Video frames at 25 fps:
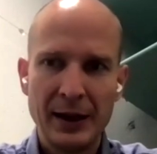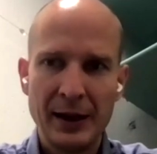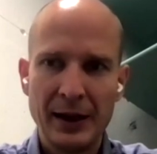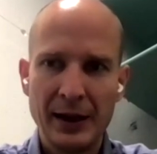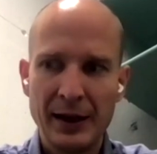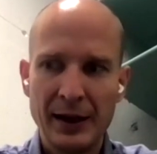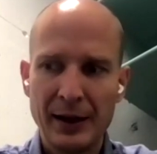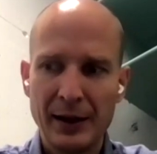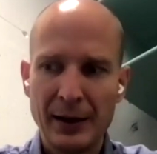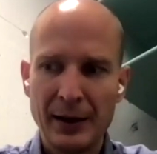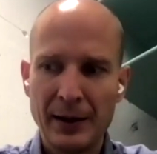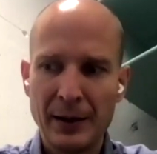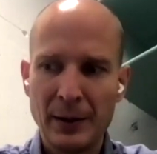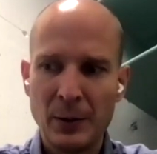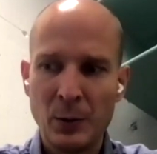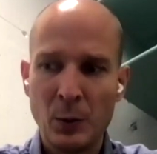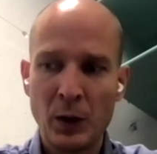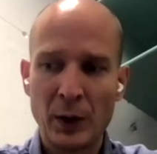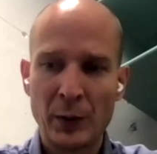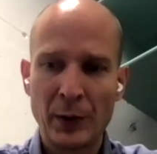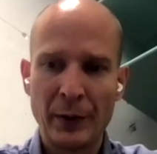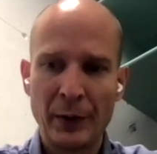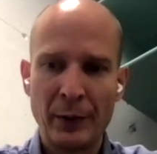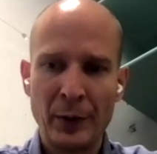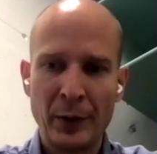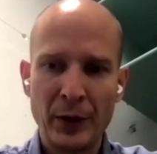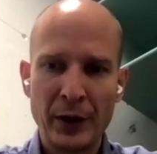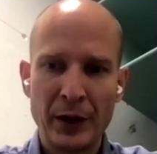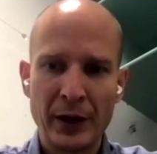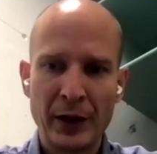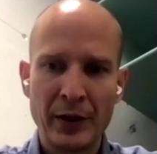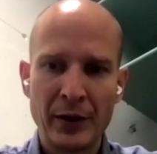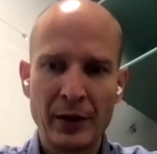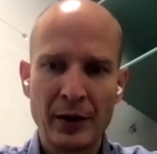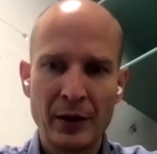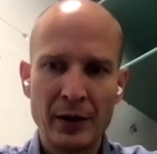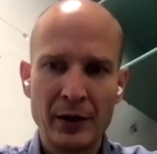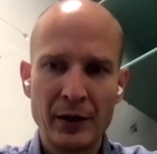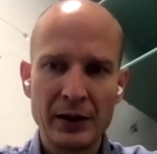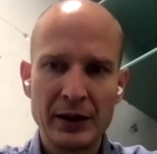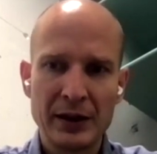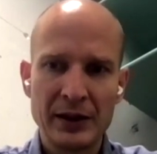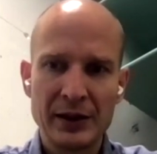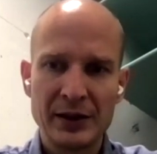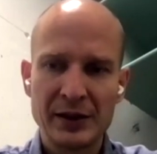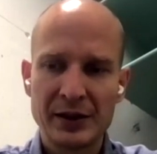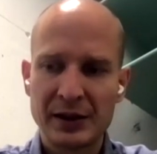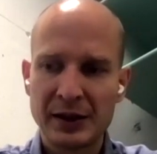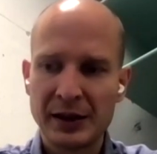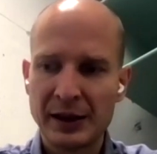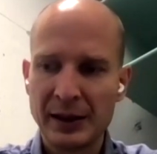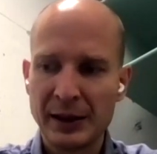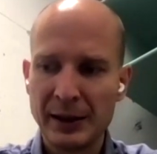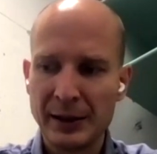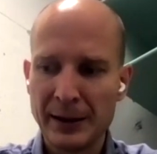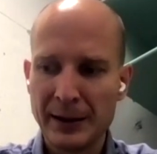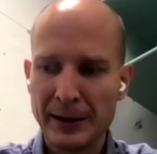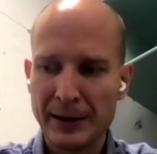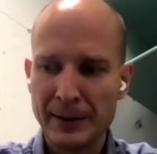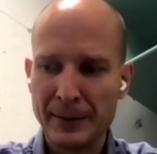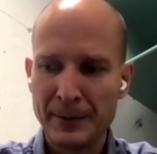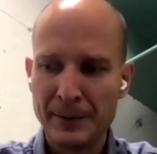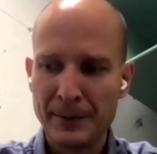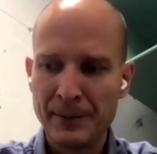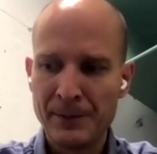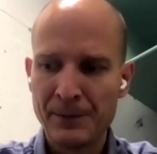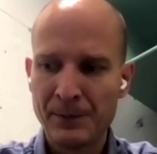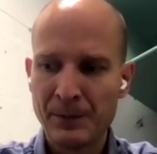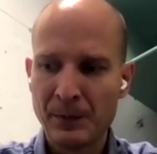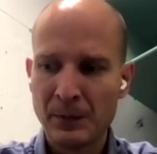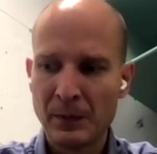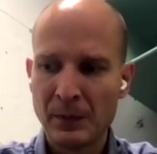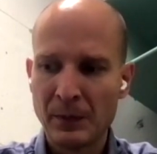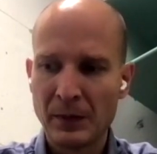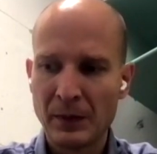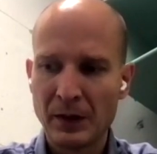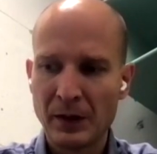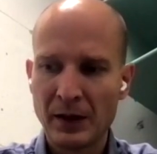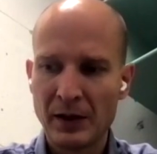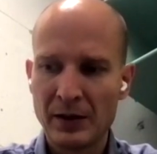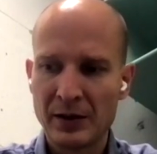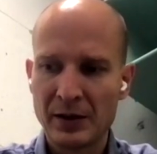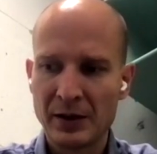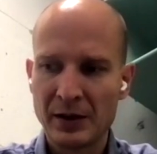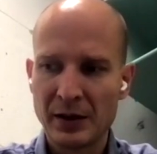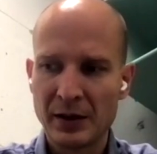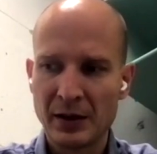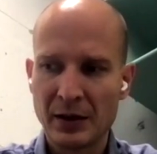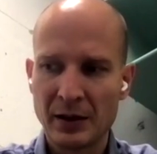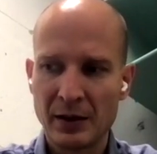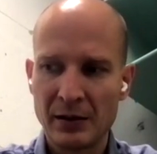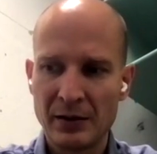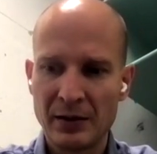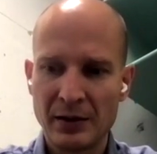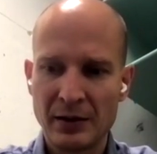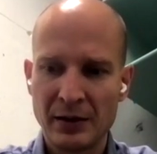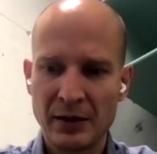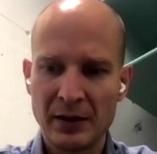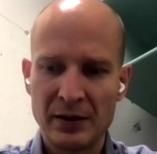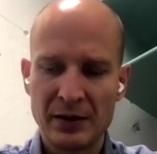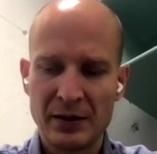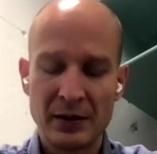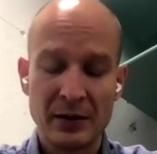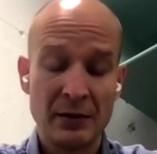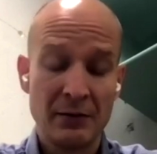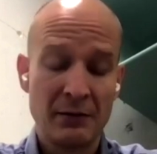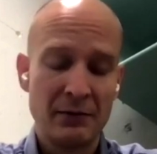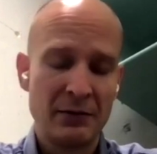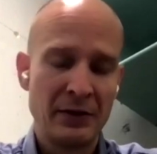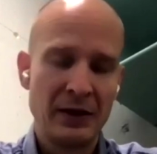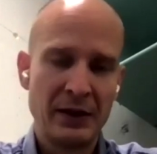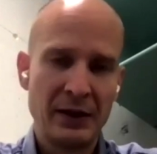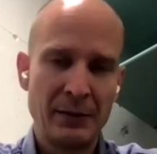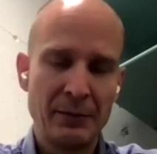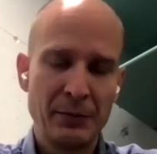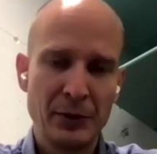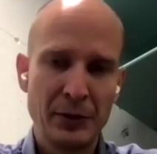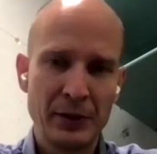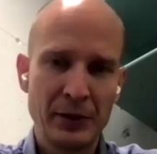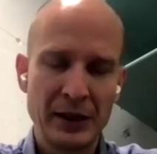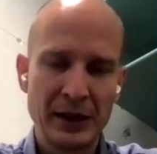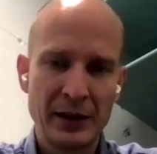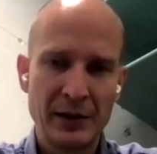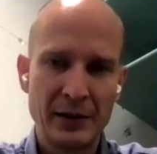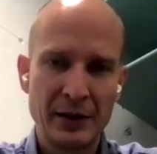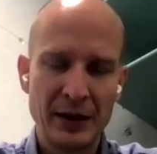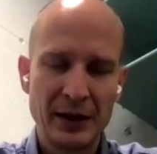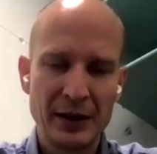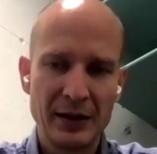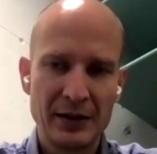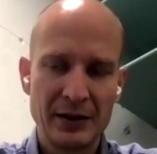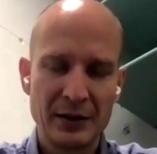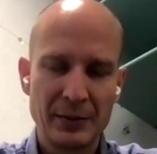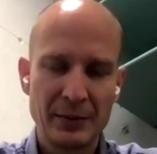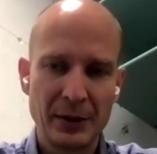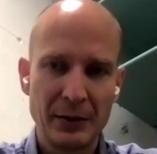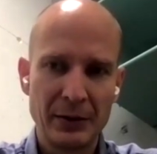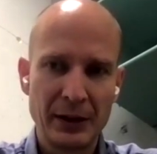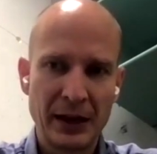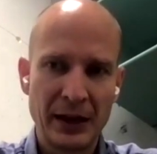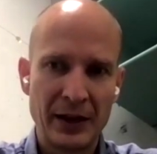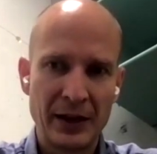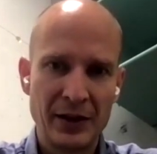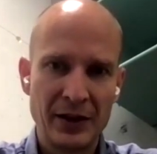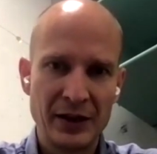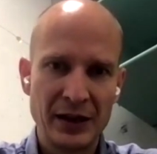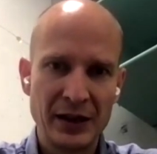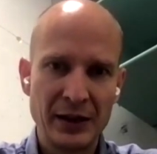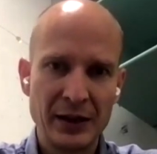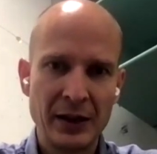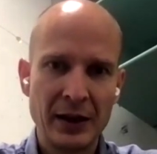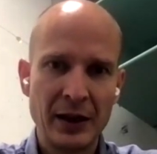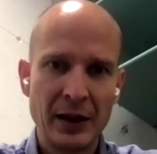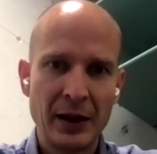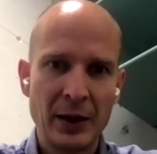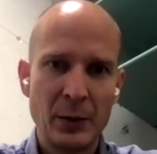Uh, what we're working on is the um, is a is a very important area. It's about energy.